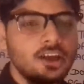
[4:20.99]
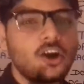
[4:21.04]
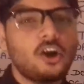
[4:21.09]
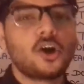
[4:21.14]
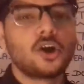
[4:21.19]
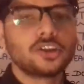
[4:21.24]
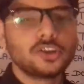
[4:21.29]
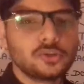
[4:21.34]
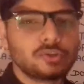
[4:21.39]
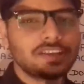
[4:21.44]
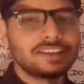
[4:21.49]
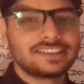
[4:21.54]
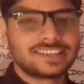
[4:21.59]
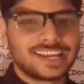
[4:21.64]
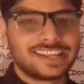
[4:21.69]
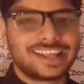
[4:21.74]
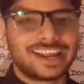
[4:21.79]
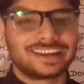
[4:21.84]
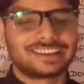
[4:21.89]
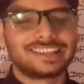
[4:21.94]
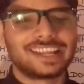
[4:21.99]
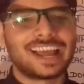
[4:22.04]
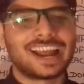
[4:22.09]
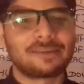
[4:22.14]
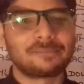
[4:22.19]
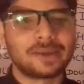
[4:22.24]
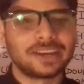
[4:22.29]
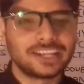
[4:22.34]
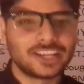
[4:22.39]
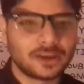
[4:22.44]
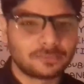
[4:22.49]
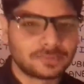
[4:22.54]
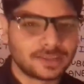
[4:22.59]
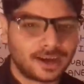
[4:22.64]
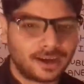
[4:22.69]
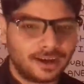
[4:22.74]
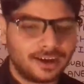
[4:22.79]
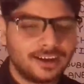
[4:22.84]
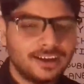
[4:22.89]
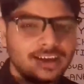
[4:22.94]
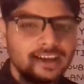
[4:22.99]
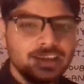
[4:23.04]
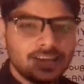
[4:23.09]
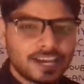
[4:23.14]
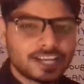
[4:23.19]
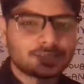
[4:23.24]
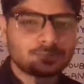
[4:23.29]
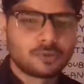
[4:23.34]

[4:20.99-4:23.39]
Or you can say that there are many of the